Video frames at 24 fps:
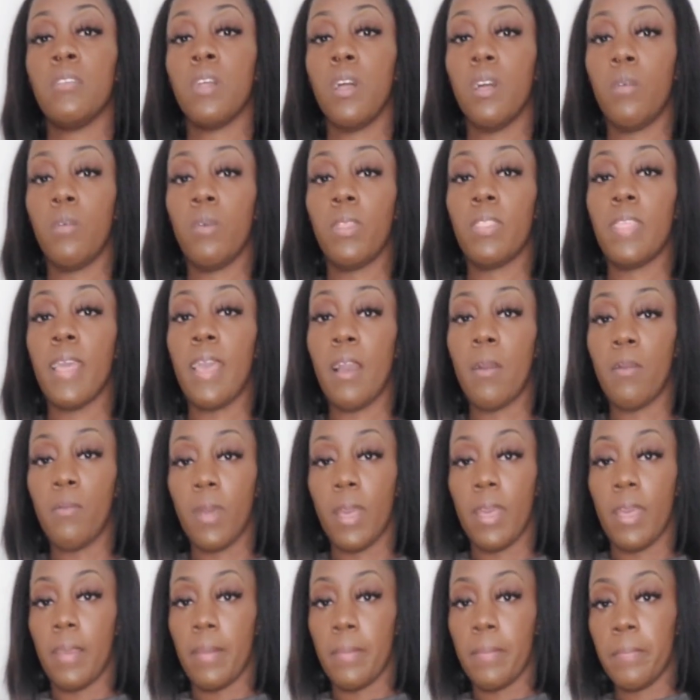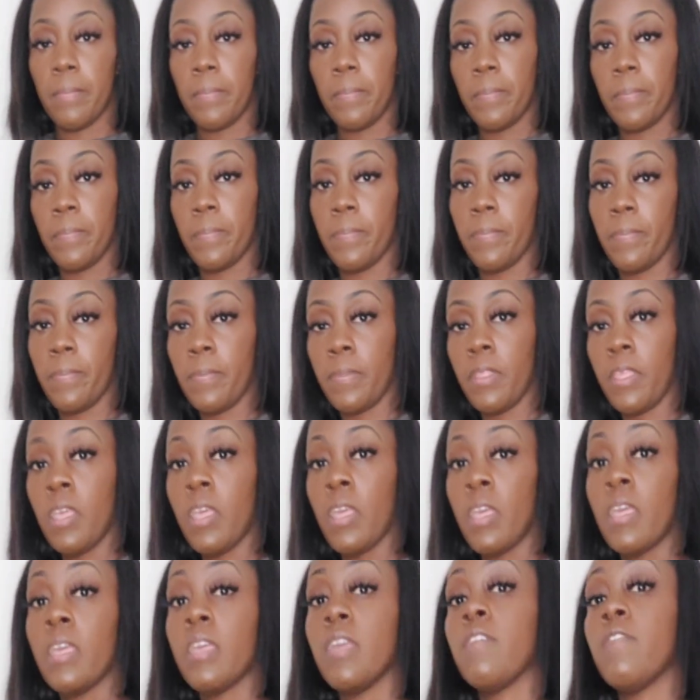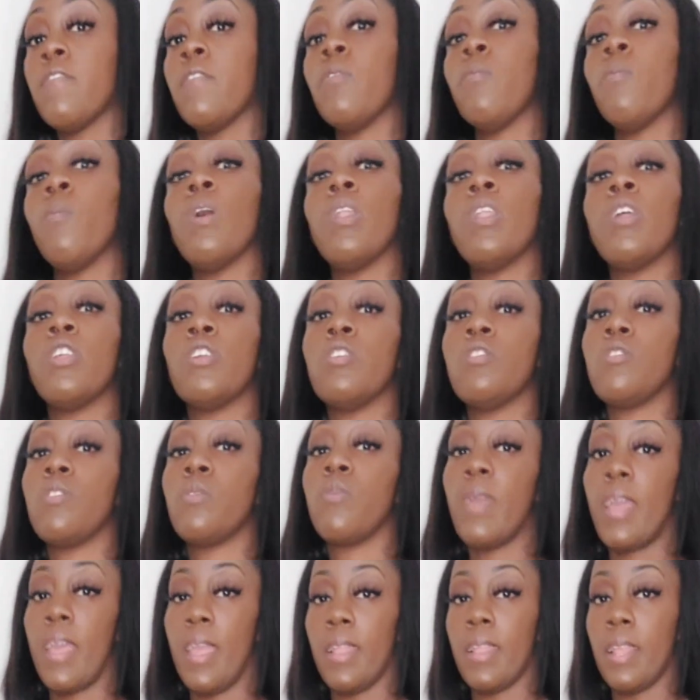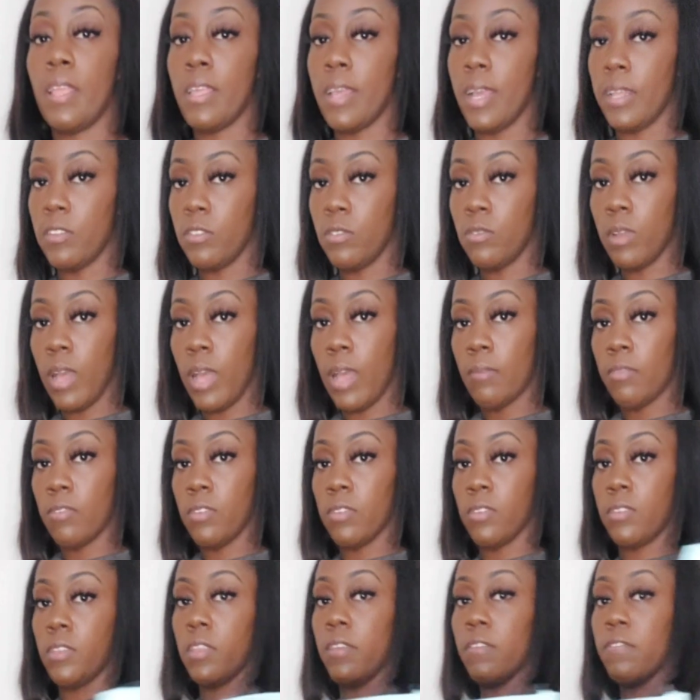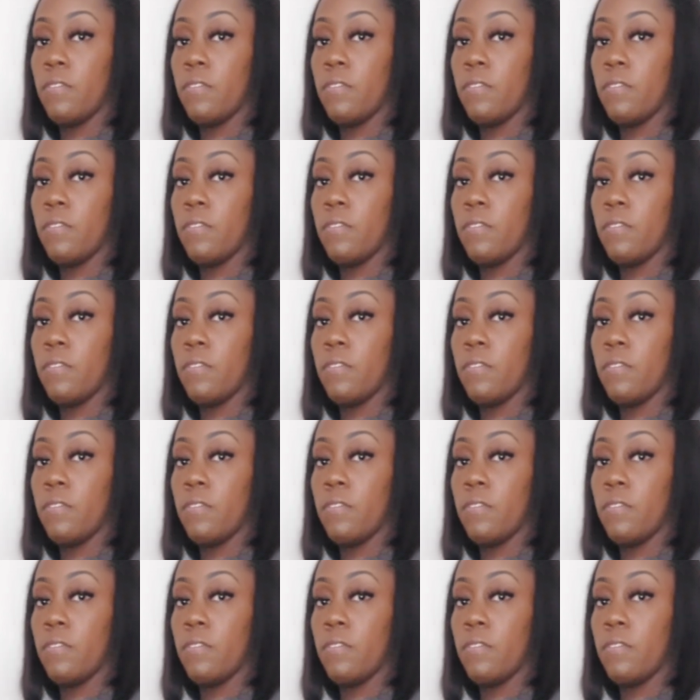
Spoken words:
So with that way, if you want to use a rag, now you got two options.